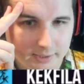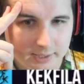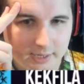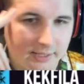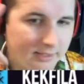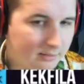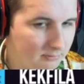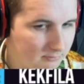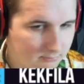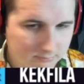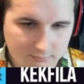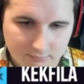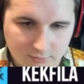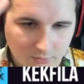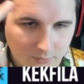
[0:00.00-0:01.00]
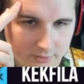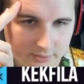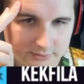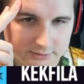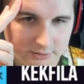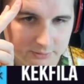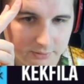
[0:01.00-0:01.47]
and I don't want to
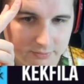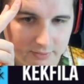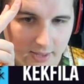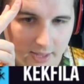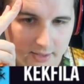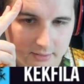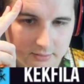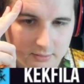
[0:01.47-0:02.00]
deal with that.